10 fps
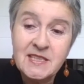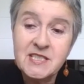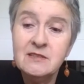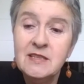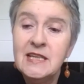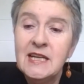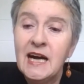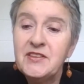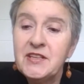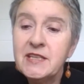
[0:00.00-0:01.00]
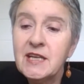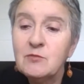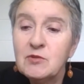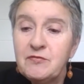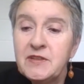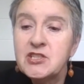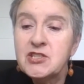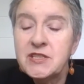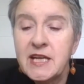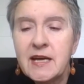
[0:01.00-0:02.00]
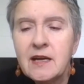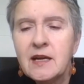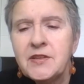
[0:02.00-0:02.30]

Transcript: So I think I will finish there.